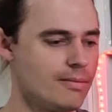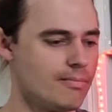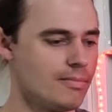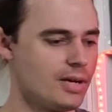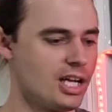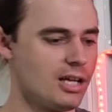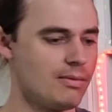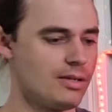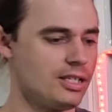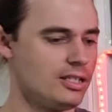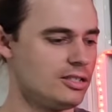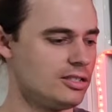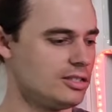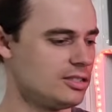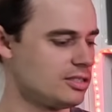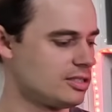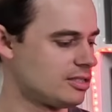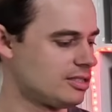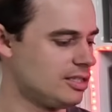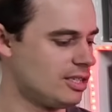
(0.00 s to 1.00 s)
maybe
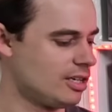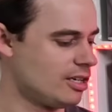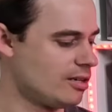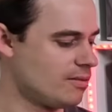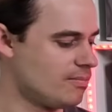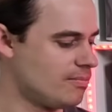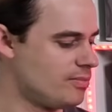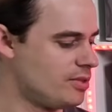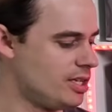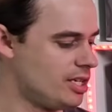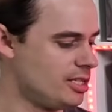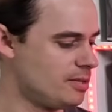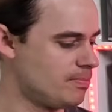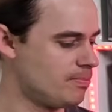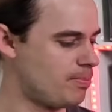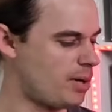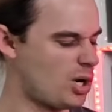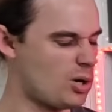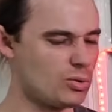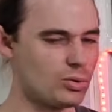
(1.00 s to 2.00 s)
just these
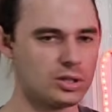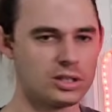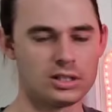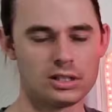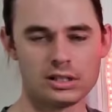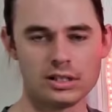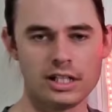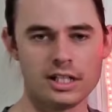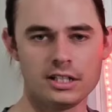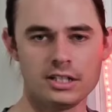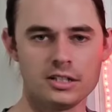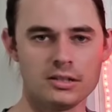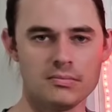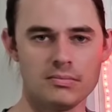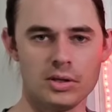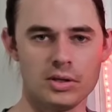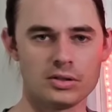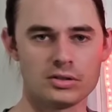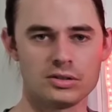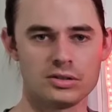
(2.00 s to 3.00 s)
bulk collection
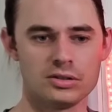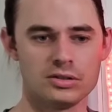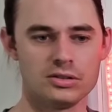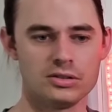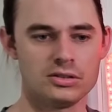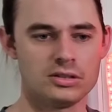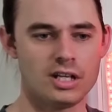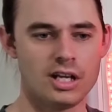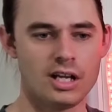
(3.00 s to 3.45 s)
boxes.